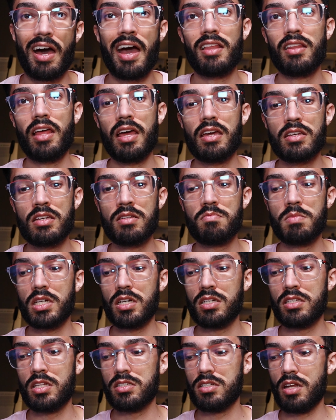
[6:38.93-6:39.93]
I like it
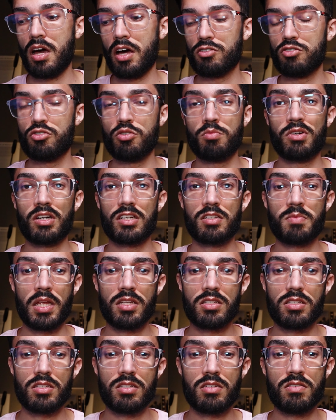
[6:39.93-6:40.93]
because it's not super
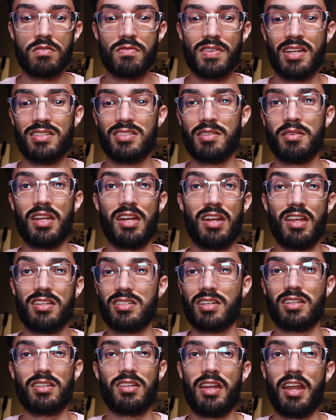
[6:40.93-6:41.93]
expensive, and it's, a,
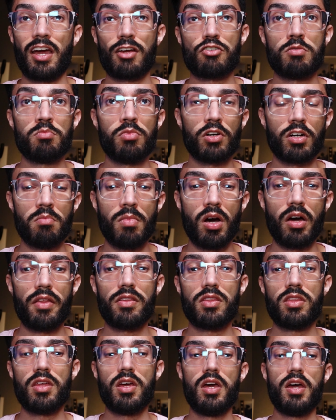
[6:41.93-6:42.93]
it's like an extra book a
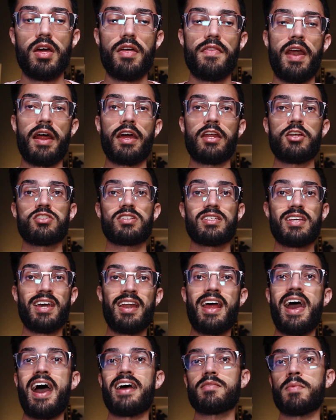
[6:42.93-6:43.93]
month that I can just
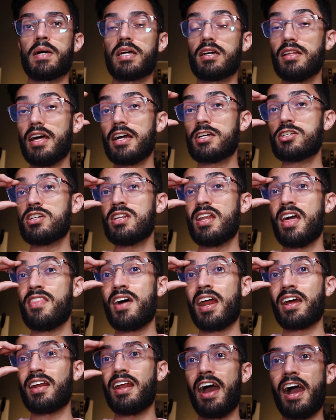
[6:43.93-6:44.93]
get add to my collection
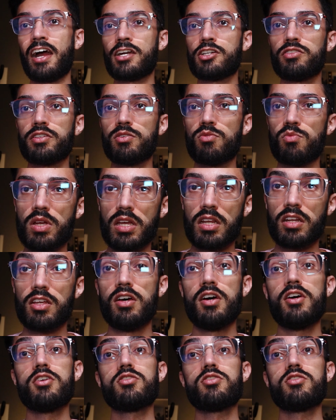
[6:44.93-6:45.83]
and that I can actually read.